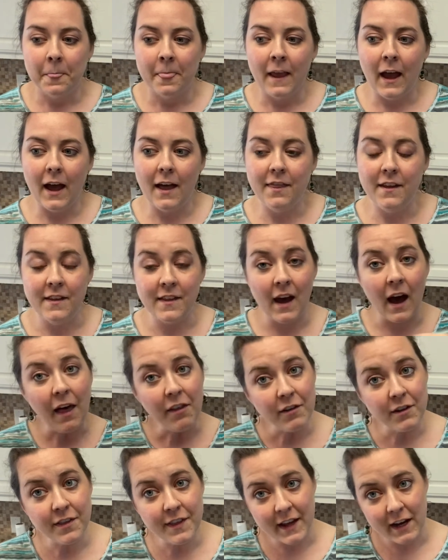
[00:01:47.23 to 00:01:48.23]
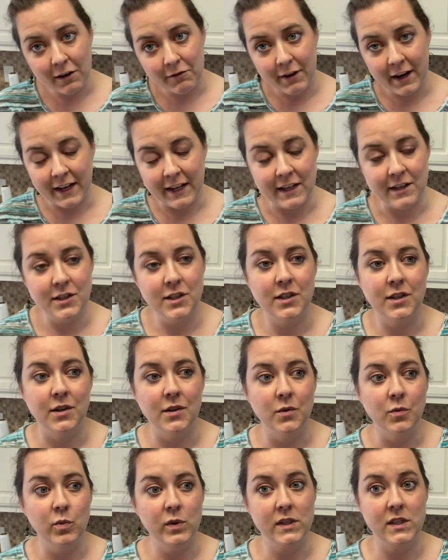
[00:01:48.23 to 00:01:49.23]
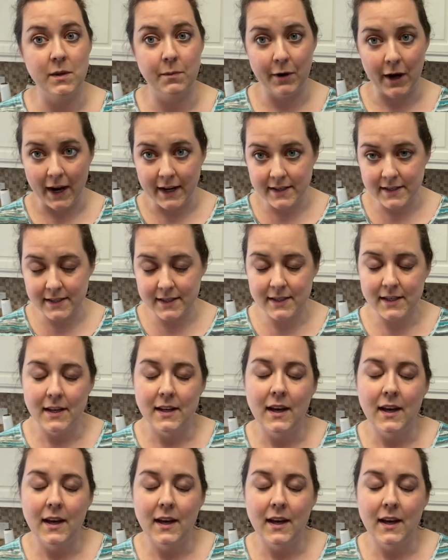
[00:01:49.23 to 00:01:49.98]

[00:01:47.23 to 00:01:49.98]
And then the other thing I ran into was the price.